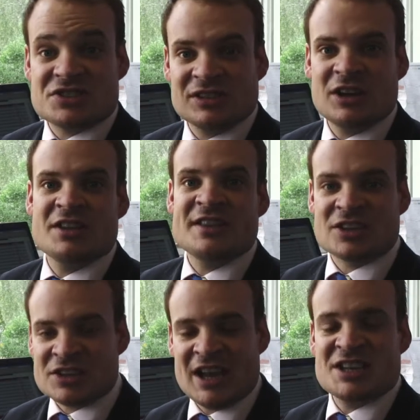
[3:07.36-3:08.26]
to learn,
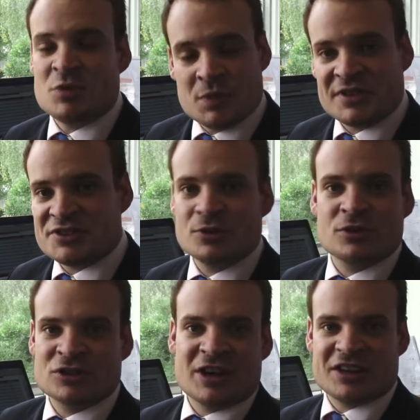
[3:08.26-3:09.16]
their engagement with the
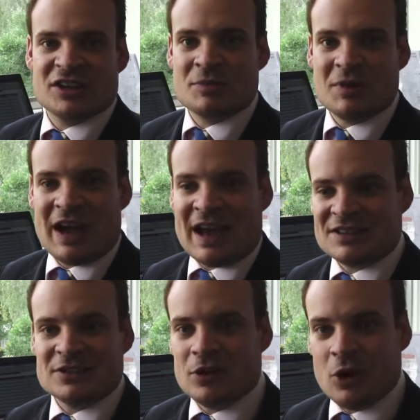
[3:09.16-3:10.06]
school curriculum,
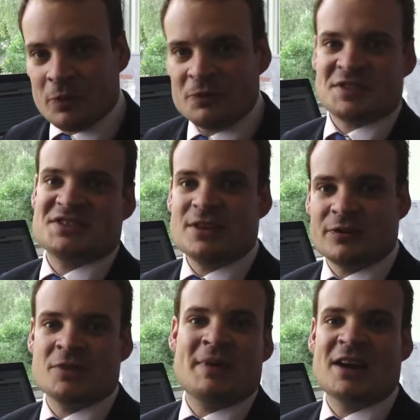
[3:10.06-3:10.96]
and obviously
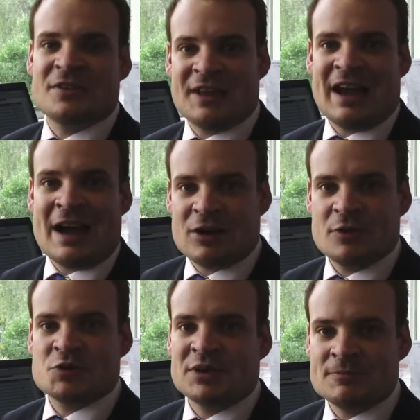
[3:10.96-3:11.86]
off the back of that,
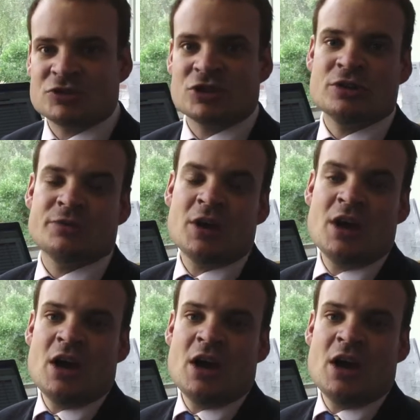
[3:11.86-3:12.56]
outcomes will improve.